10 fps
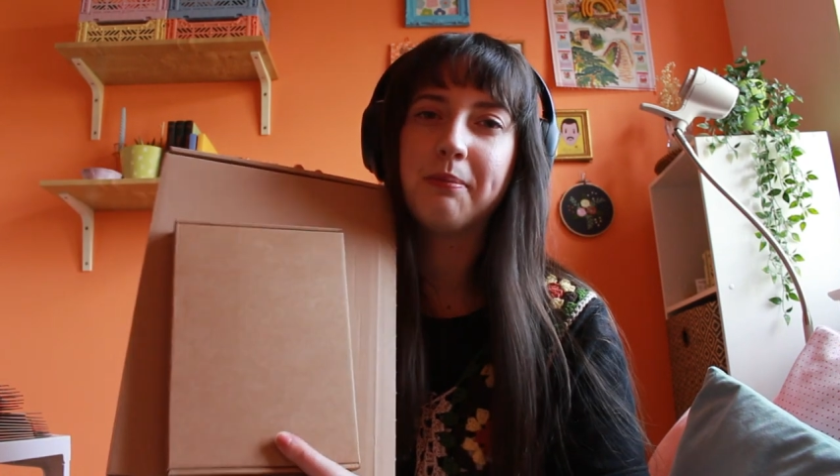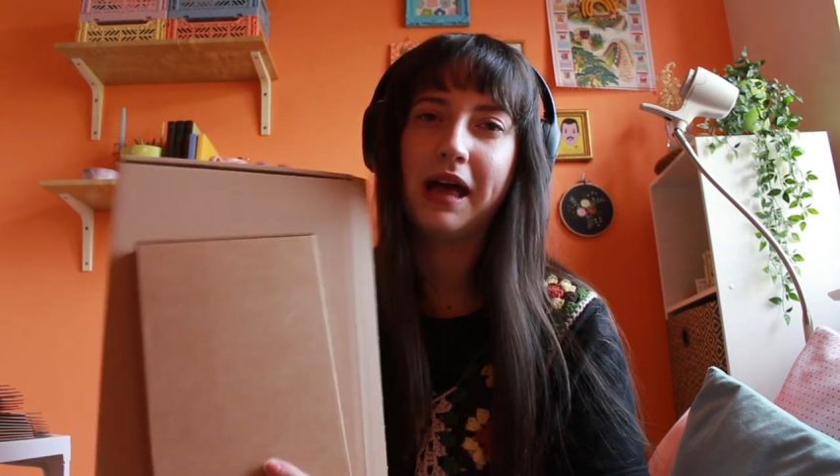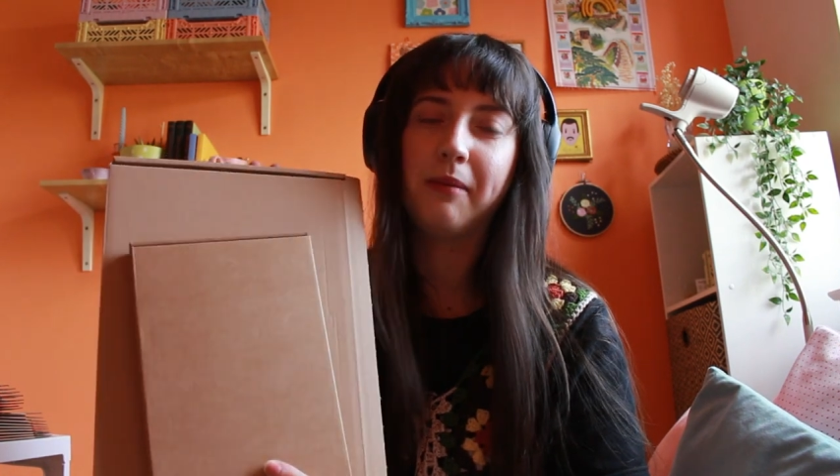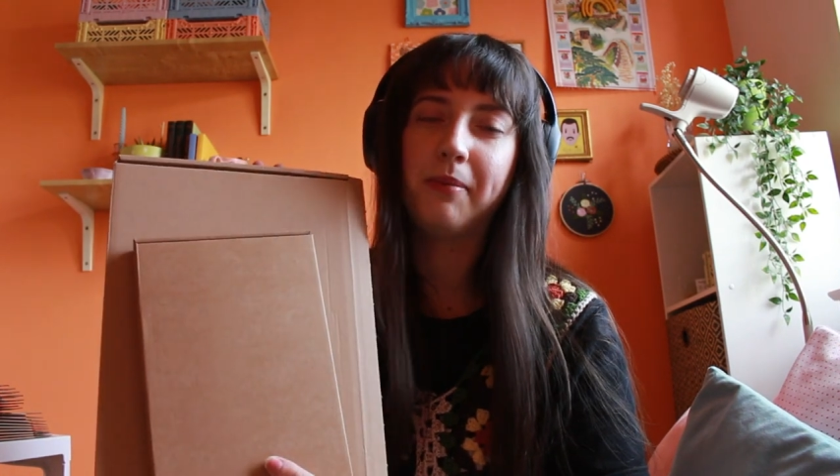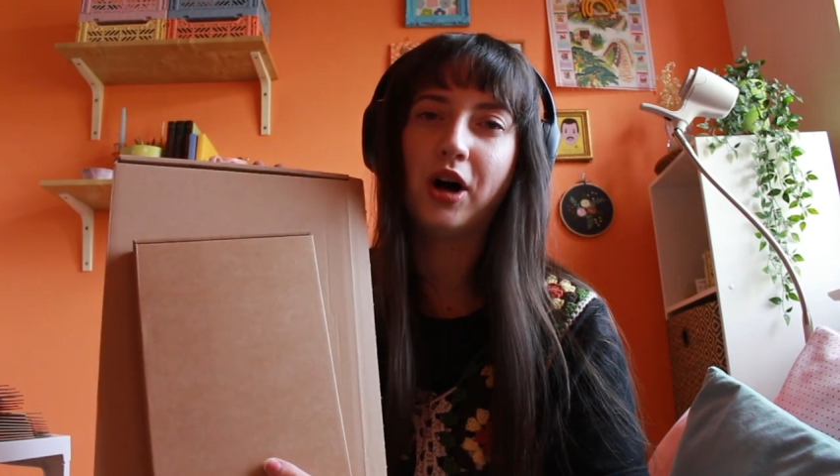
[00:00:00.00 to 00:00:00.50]
a
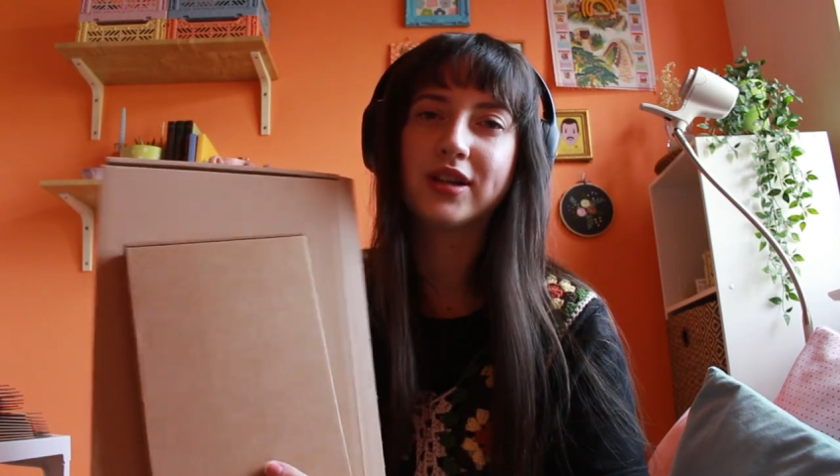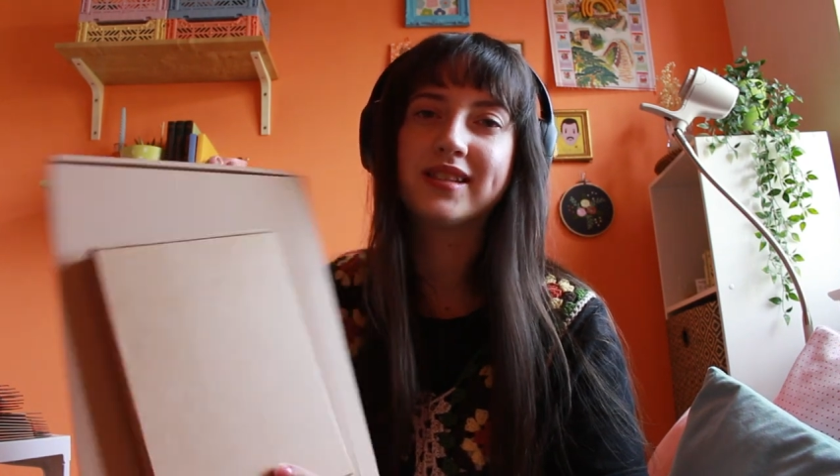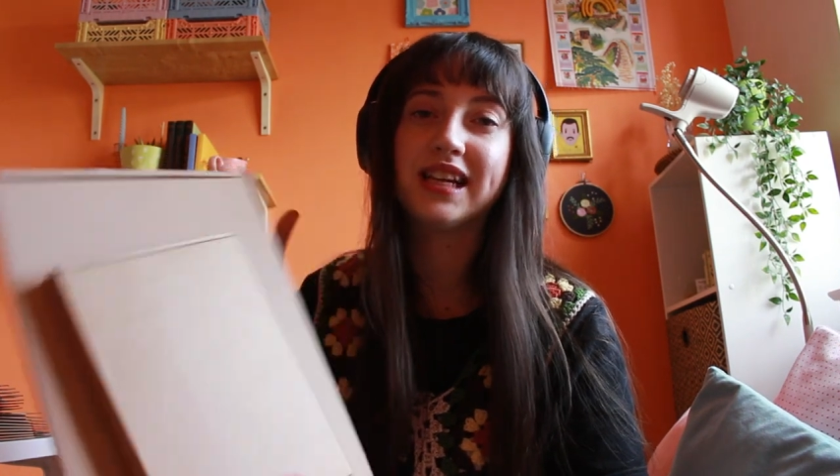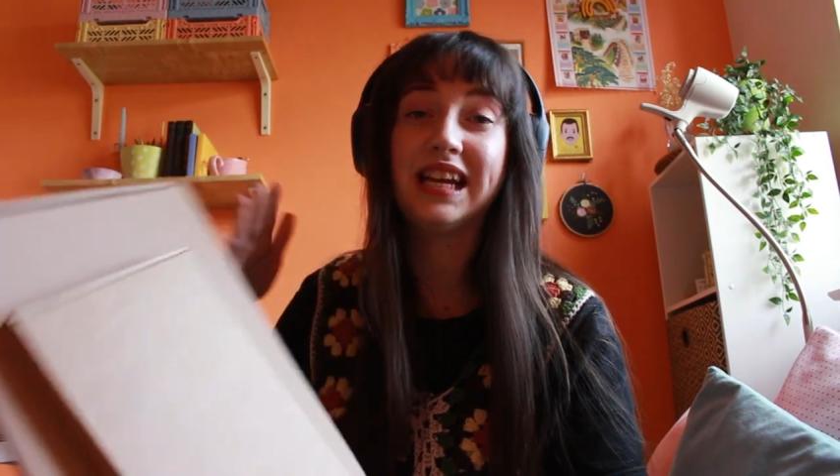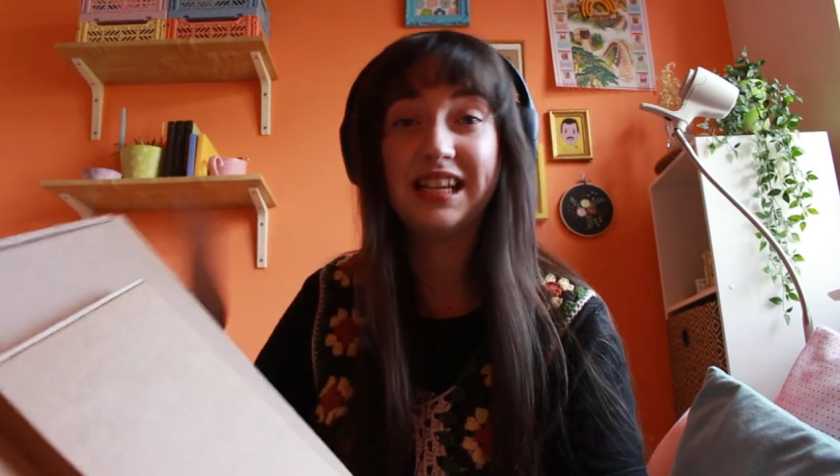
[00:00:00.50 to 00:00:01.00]

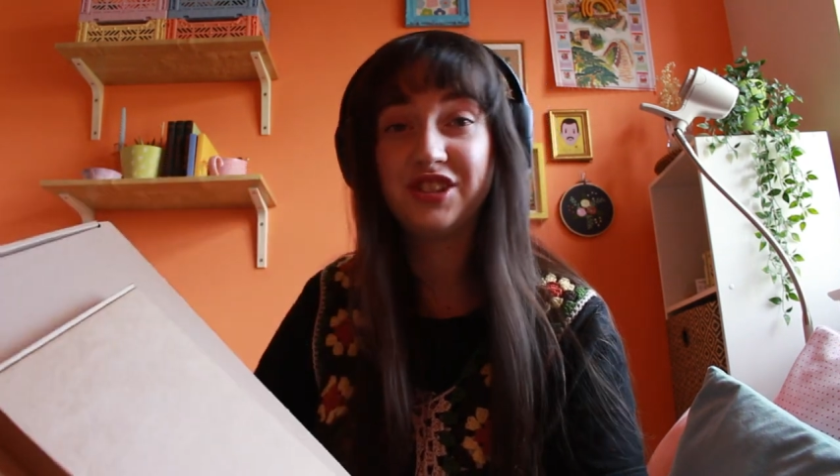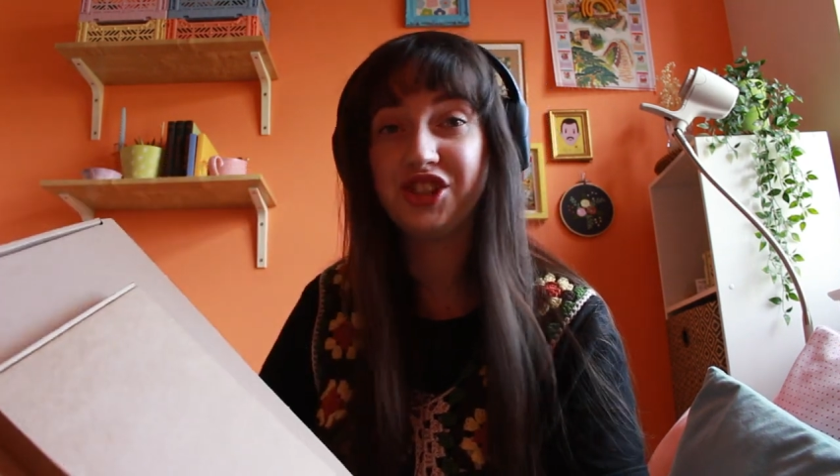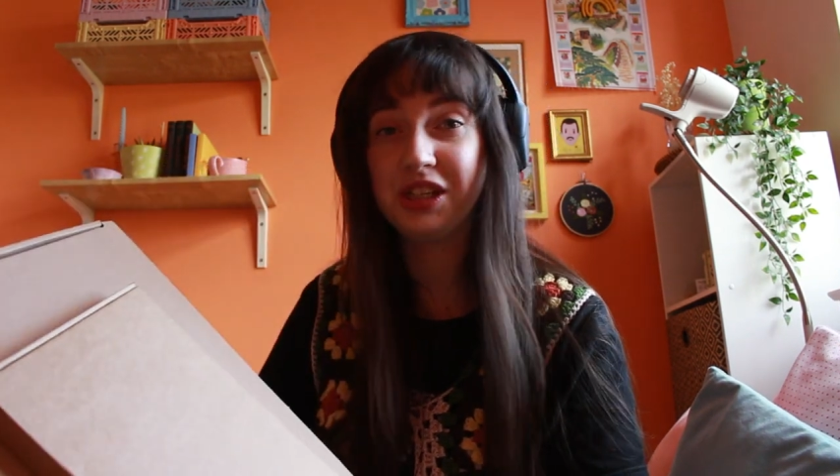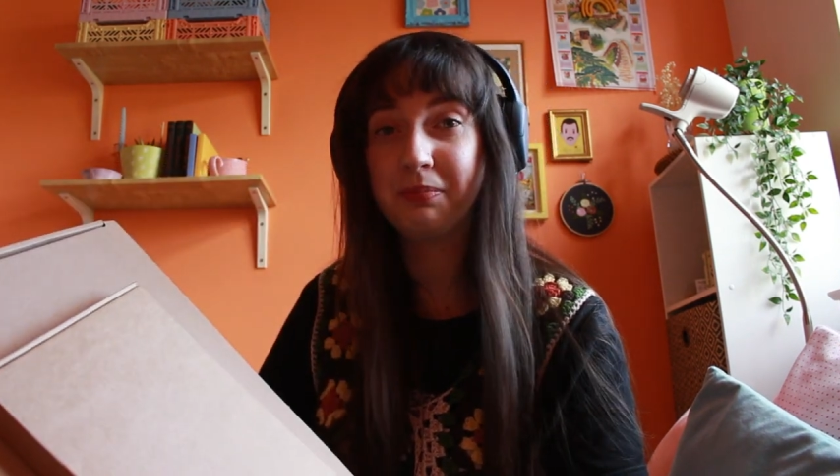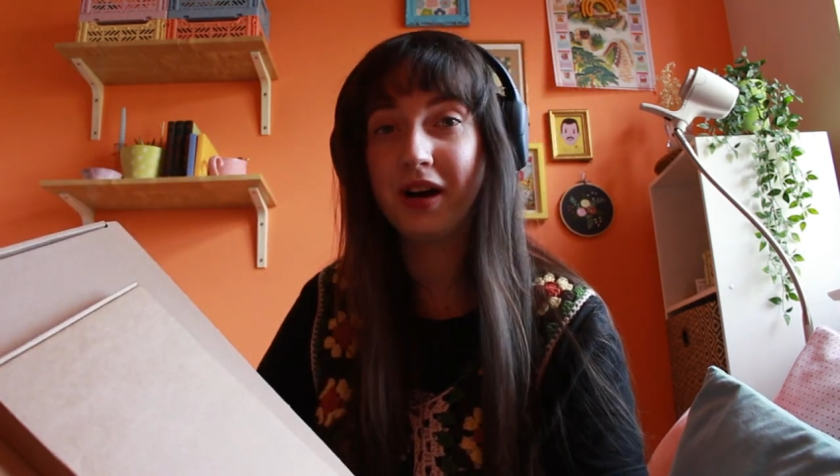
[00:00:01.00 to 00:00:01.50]
mailbox it is
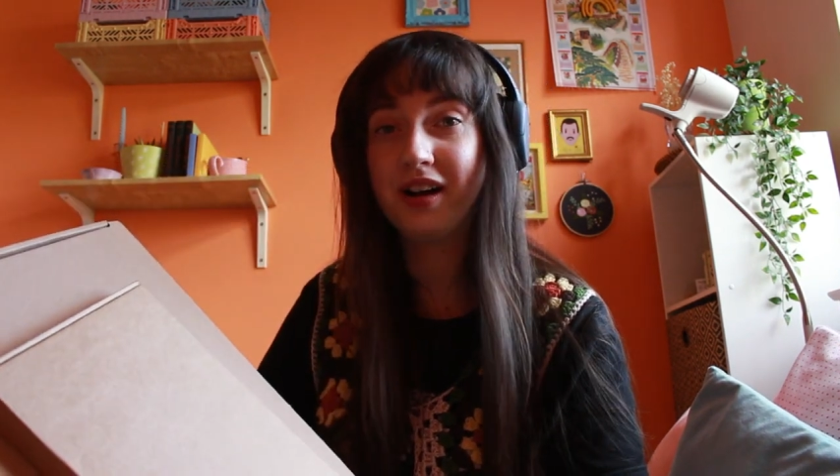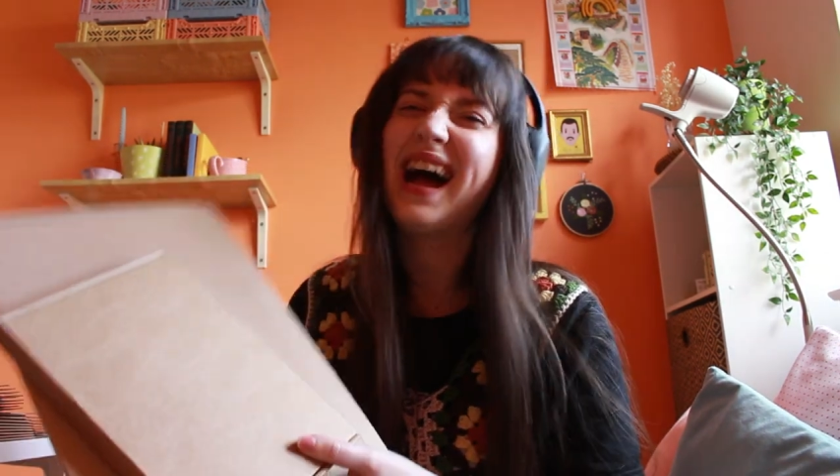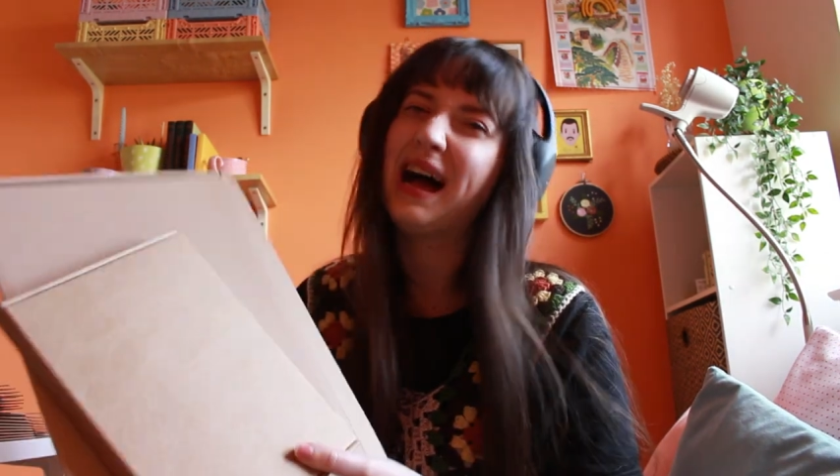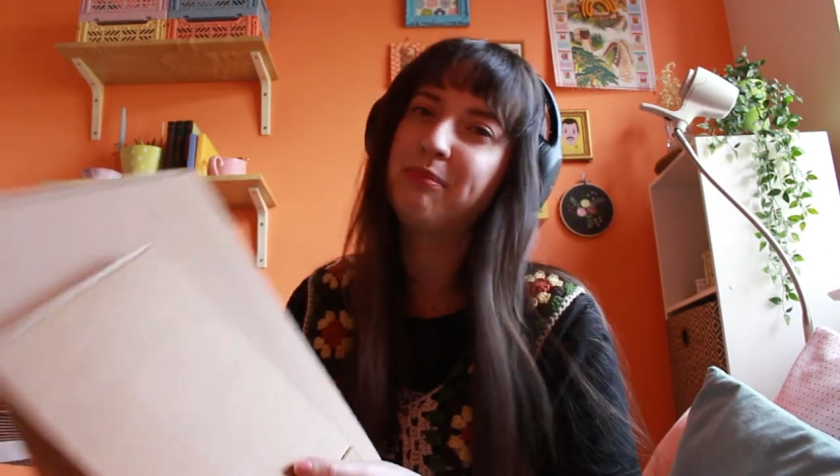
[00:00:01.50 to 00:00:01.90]
cheaper